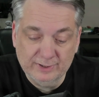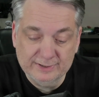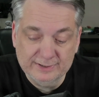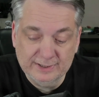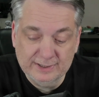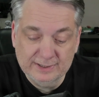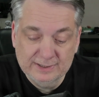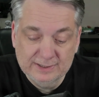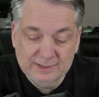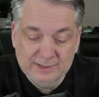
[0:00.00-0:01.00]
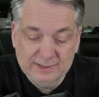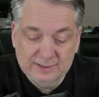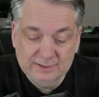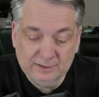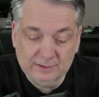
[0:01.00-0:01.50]
And uh,
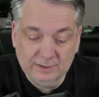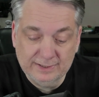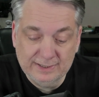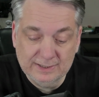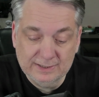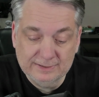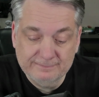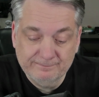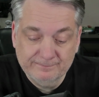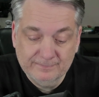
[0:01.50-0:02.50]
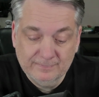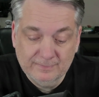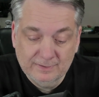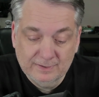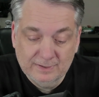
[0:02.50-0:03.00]
luckily... Uh,
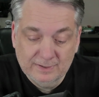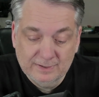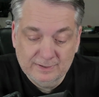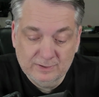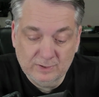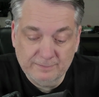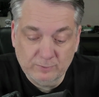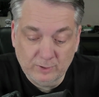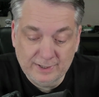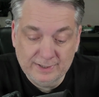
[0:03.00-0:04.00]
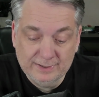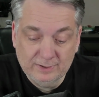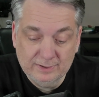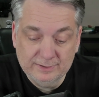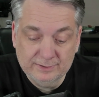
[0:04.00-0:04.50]
You know, I prayed,
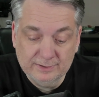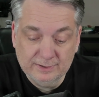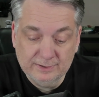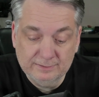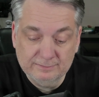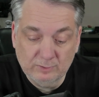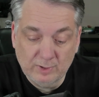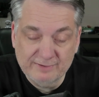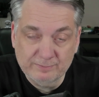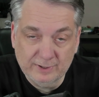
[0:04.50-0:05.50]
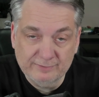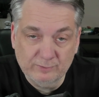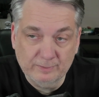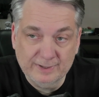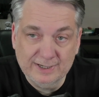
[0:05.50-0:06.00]
and uh, my wife prayed
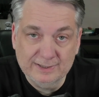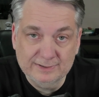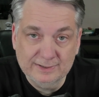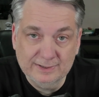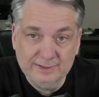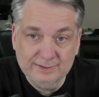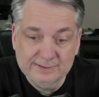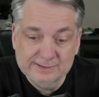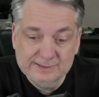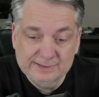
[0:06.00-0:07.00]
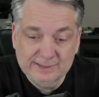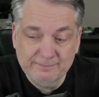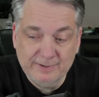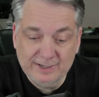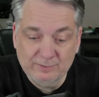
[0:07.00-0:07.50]
for me, and uh,
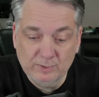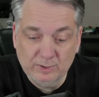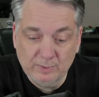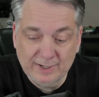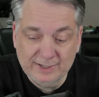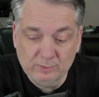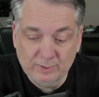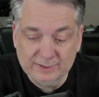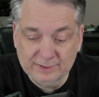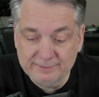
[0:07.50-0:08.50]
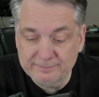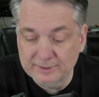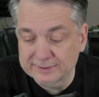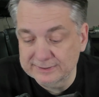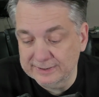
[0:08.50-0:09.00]
that pain went away quickly.
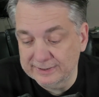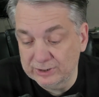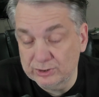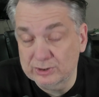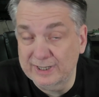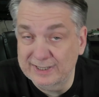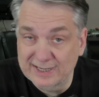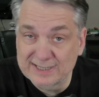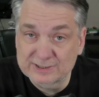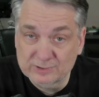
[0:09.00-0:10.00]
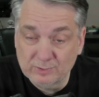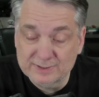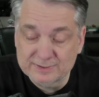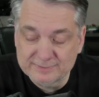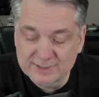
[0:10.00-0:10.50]
But uh, usually it lasts
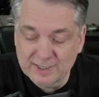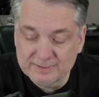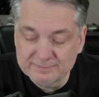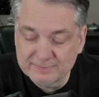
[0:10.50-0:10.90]
quite some time.